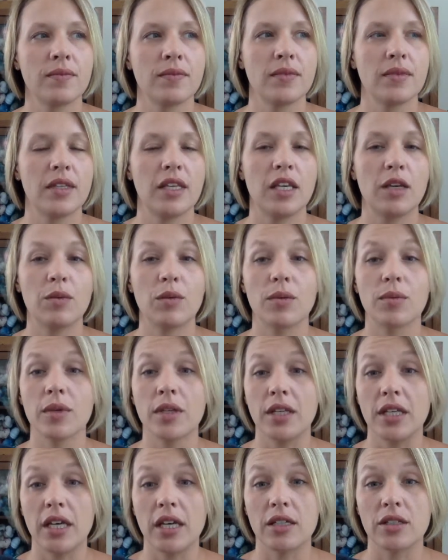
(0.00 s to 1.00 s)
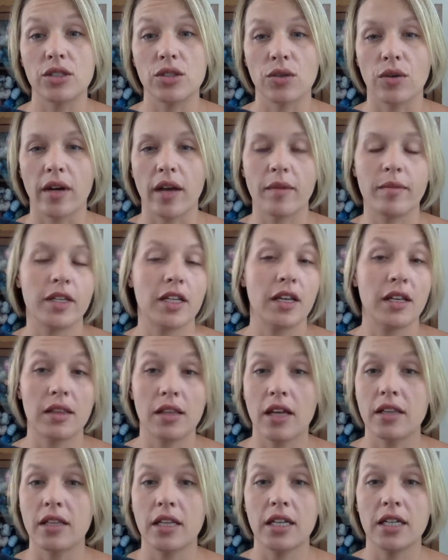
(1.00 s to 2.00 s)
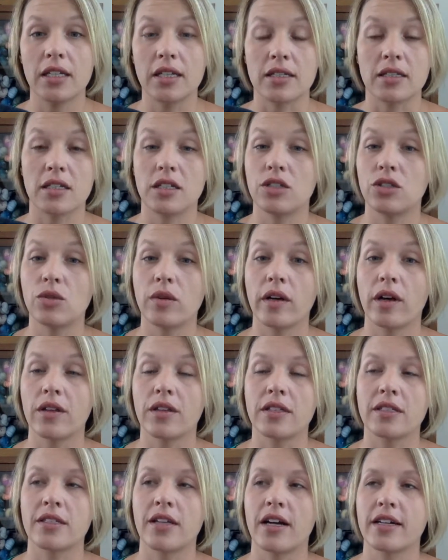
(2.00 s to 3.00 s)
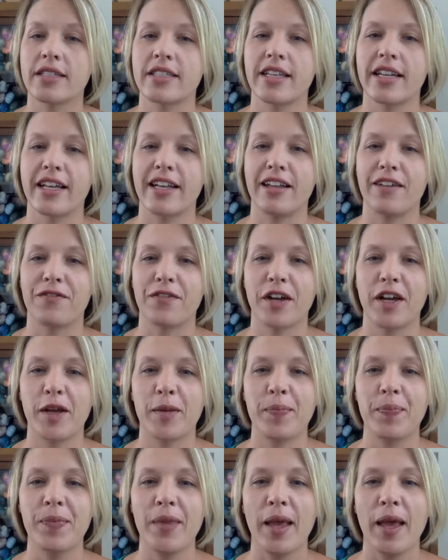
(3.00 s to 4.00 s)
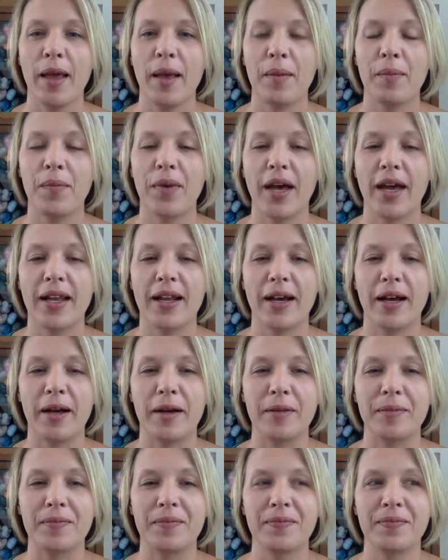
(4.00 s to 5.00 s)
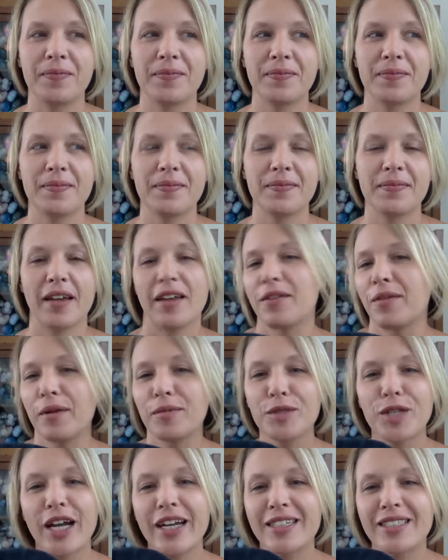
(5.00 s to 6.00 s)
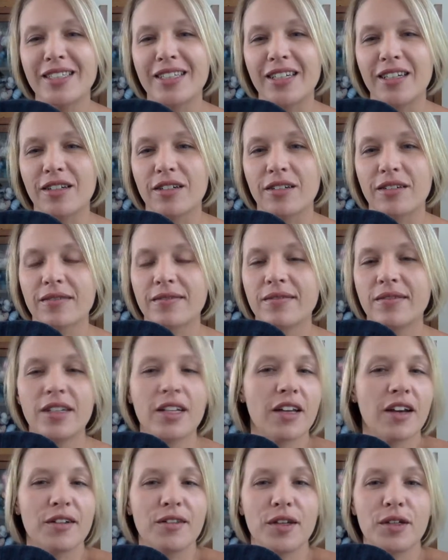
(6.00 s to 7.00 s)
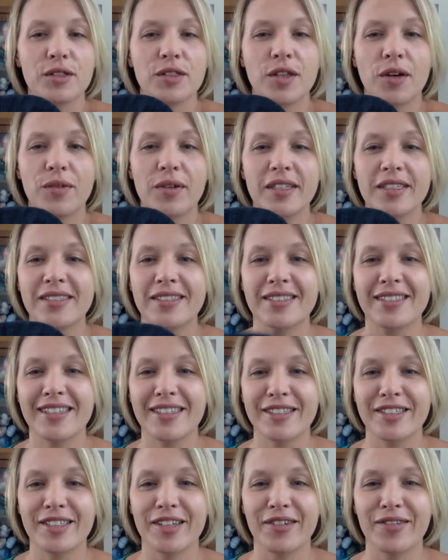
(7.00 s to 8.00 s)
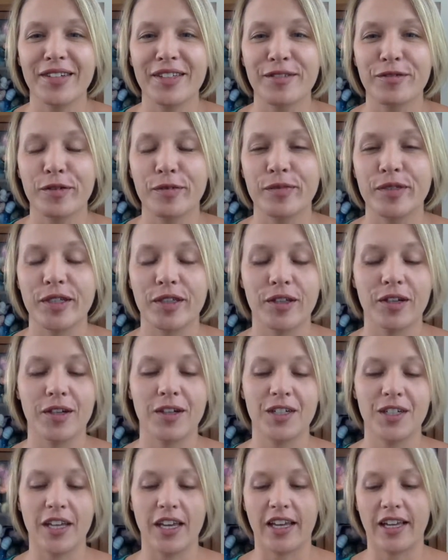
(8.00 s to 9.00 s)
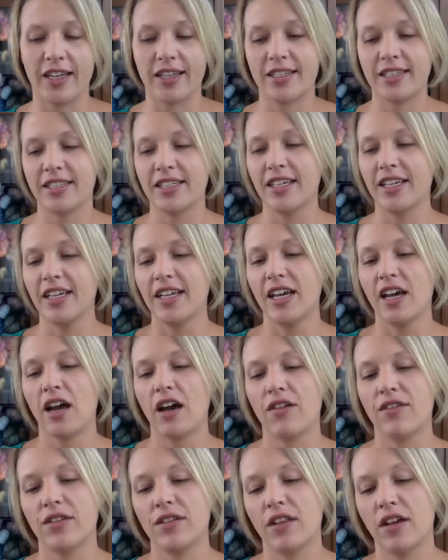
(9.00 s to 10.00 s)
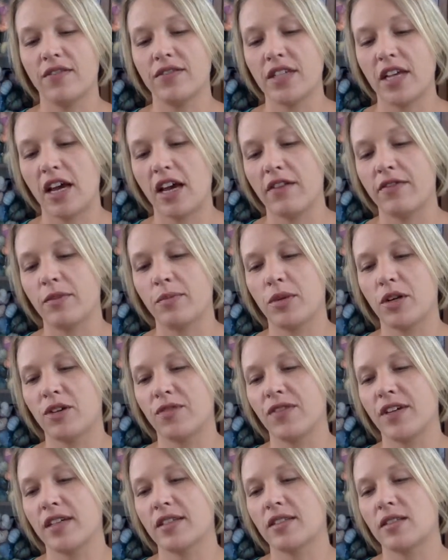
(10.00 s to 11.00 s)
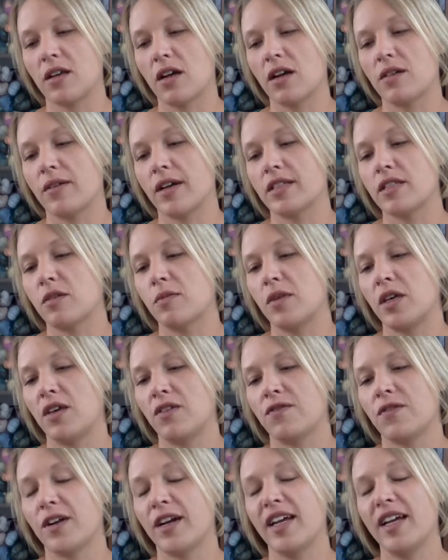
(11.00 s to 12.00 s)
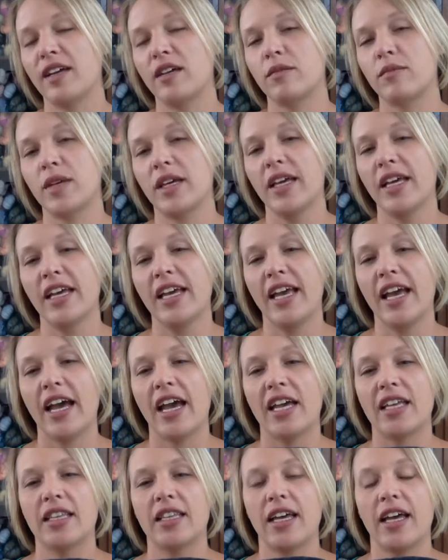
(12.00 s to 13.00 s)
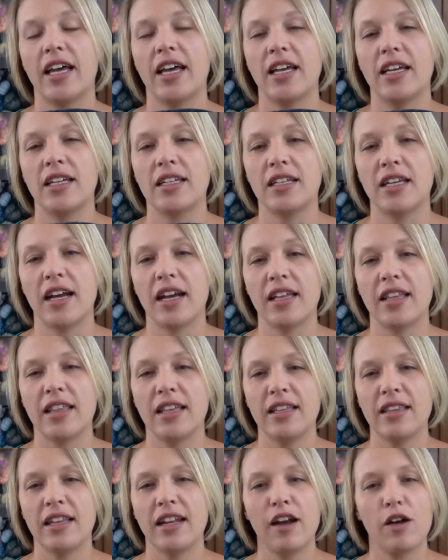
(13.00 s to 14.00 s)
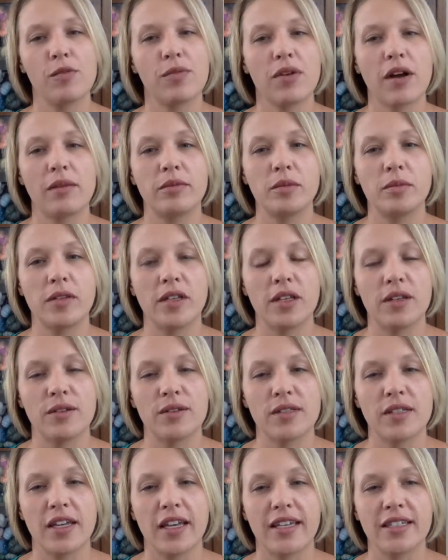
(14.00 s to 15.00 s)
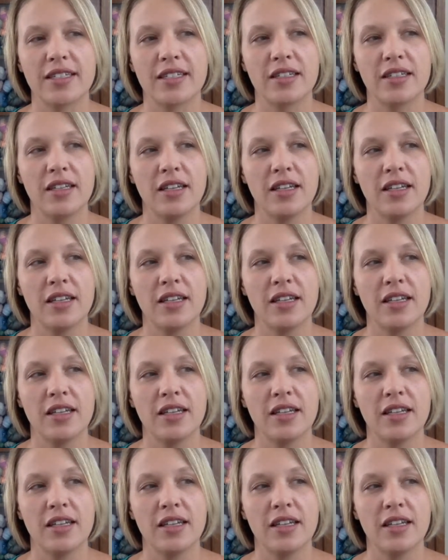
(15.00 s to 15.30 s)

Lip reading: he will really enjoy. I mean, not that he doesn't enjoy all the socks that I knit for him, but anyway, I'm trying to, there's always room to learn, and I would love to have a perfect sock recipe for him. And then I think that I'll probably use it